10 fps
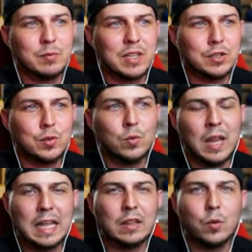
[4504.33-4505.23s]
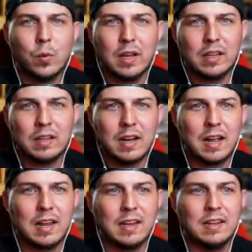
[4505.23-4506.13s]
because you like the way that
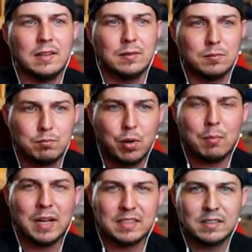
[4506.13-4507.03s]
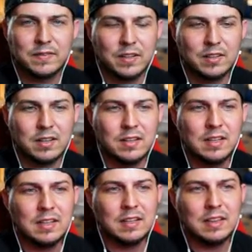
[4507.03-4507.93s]
I put my stuff out there,
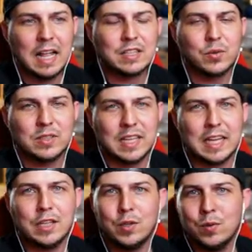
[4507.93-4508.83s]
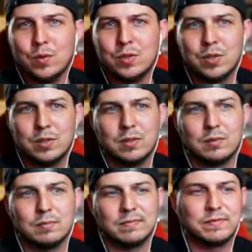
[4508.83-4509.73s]
that's always like a huge
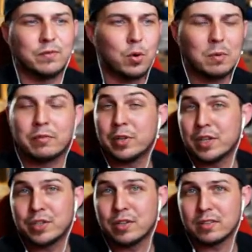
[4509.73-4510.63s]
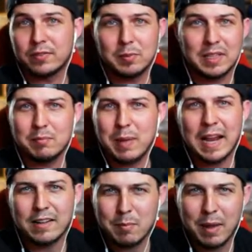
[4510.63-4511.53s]
form of reassurance for me. Pat
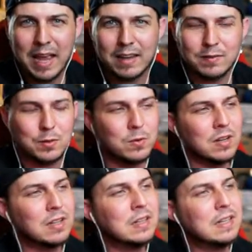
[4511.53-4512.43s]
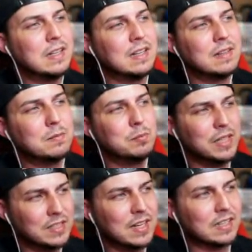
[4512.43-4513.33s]
on the back if you want, but
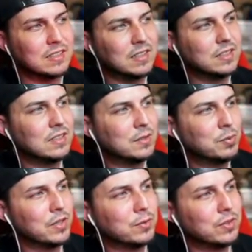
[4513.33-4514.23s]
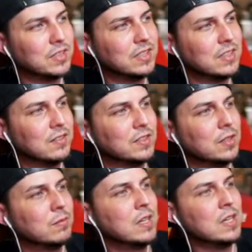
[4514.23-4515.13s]
it's nice. It's pretty cool to see stuff.
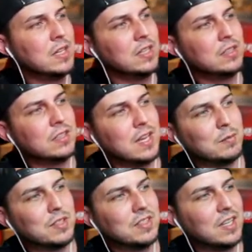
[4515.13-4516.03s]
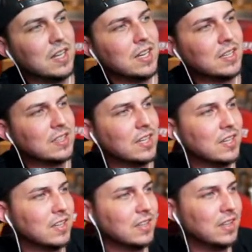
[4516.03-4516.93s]
So, Just Samson says,
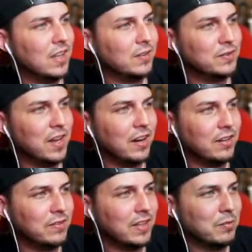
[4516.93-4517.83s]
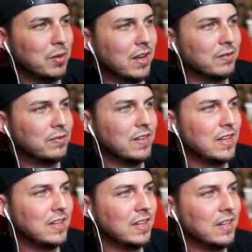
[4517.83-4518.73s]
love Gary V and Pat Flynn.